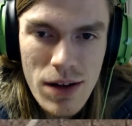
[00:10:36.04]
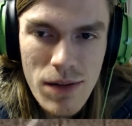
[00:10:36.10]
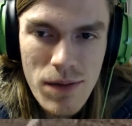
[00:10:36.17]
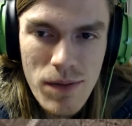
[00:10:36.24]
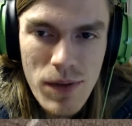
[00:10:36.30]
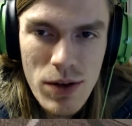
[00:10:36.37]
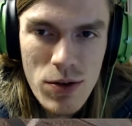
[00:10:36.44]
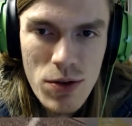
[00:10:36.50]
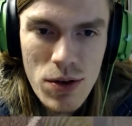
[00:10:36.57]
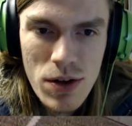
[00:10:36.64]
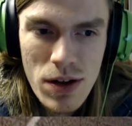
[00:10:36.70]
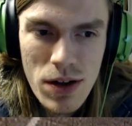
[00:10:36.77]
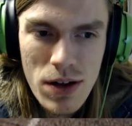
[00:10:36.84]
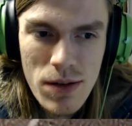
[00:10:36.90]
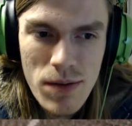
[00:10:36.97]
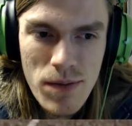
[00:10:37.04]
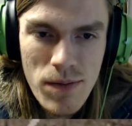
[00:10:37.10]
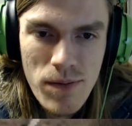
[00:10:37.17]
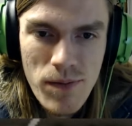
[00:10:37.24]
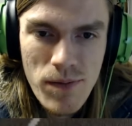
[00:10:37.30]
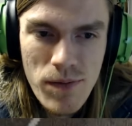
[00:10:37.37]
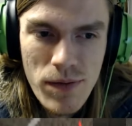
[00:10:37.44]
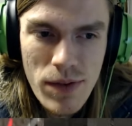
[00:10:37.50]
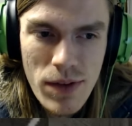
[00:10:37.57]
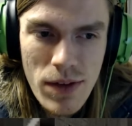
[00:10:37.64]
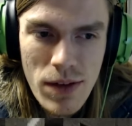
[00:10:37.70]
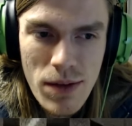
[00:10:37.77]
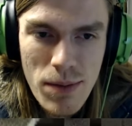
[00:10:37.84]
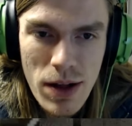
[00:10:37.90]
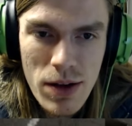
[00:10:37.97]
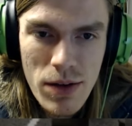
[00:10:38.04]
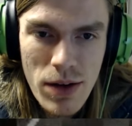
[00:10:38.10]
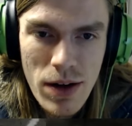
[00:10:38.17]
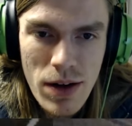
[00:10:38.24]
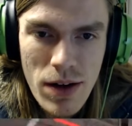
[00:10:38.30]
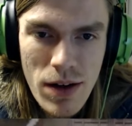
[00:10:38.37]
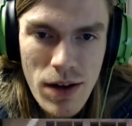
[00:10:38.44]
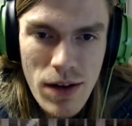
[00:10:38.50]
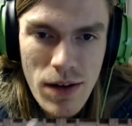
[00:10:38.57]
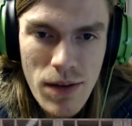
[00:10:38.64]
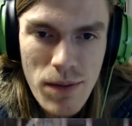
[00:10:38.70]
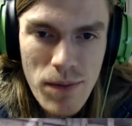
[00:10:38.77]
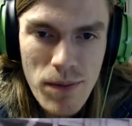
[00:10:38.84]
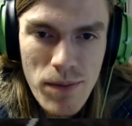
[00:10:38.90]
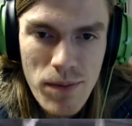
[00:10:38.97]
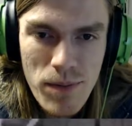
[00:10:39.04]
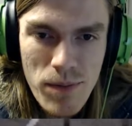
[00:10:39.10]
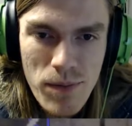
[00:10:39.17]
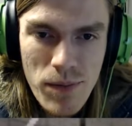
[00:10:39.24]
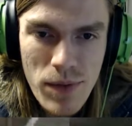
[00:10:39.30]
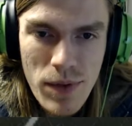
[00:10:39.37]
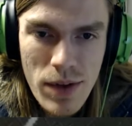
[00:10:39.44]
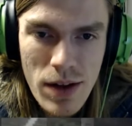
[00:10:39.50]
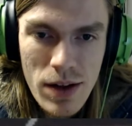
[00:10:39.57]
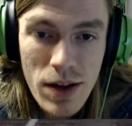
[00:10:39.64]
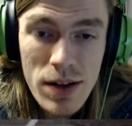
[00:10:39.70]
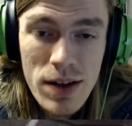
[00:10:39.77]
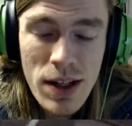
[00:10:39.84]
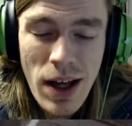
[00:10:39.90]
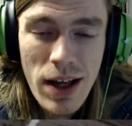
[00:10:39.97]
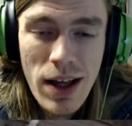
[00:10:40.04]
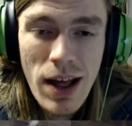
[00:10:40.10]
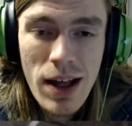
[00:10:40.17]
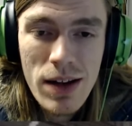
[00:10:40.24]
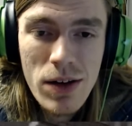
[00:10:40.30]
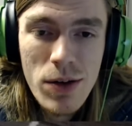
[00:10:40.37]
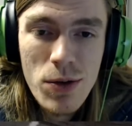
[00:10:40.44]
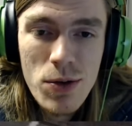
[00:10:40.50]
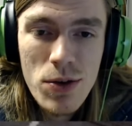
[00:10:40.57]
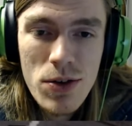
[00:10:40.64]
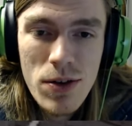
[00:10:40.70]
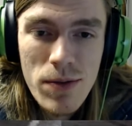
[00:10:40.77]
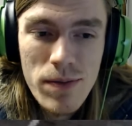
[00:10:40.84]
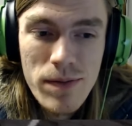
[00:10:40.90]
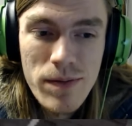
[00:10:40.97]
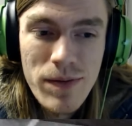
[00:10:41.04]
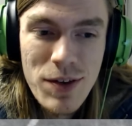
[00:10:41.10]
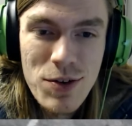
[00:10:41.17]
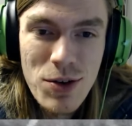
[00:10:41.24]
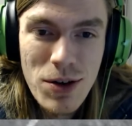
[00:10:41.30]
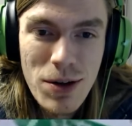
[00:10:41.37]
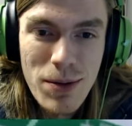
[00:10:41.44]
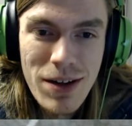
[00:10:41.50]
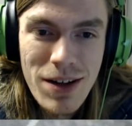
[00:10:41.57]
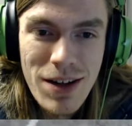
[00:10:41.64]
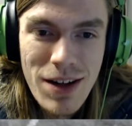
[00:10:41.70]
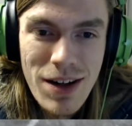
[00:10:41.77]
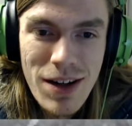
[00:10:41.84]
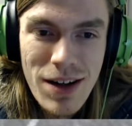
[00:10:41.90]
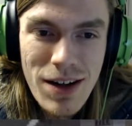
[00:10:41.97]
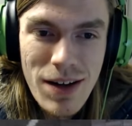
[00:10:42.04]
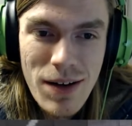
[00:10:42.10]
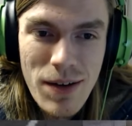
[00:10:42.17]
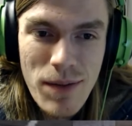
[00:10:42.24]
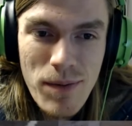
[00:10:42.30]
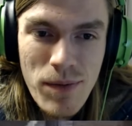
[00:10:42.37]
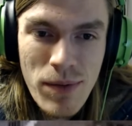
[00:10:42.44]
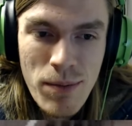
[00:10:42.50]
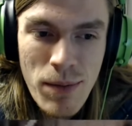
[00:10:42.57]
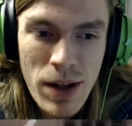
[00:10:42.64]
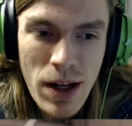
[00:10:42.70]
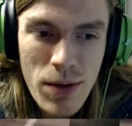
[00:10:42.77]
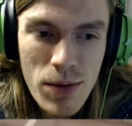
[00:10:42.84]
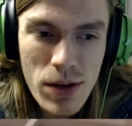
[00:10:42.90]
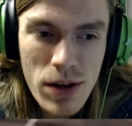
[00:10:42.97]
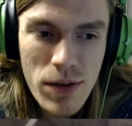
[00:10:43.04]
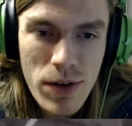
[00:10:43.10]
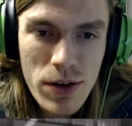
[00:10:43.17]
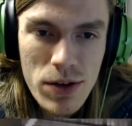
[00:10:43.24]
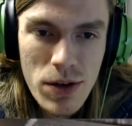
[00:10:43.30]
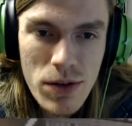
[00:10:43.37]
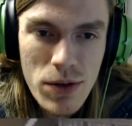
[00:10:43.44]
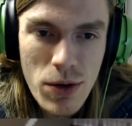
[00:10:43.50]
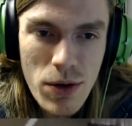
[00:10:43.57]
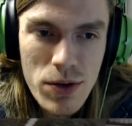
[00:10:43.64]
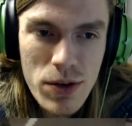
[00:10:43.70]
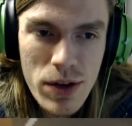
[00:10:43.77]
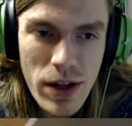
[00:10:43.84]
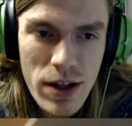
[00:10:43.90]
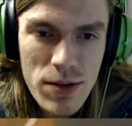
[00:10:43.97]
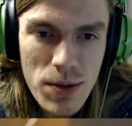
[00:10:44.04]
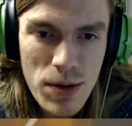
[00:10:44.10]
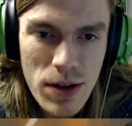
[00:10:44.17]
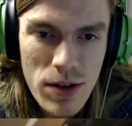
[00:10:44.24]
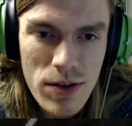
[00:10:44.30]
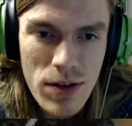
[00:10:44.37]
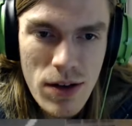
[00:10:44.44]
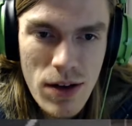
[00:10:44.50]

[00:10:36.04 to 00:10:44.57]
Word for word: that was really good, by the way. Good thing I can't lose this tournament. Man, I really fucked over whoever's in last place.